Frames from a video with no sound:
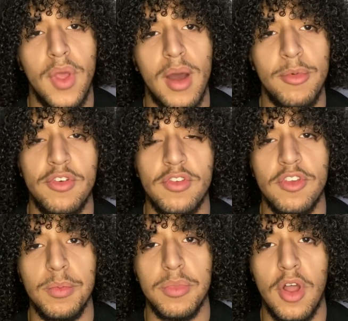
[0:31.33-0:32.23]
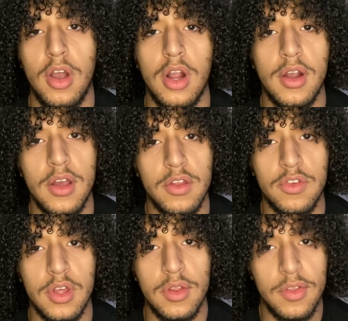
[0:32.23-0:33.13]
I'm gonna just sleep longer because
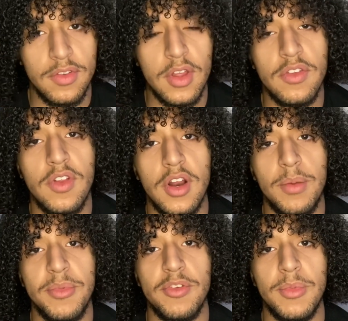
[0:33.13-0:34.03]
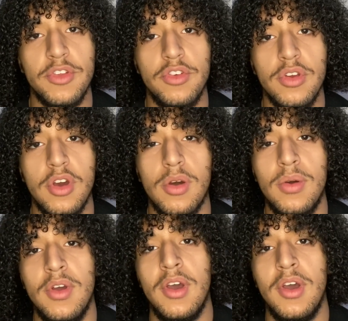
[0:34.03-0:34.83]
the sun's not up as much, you know?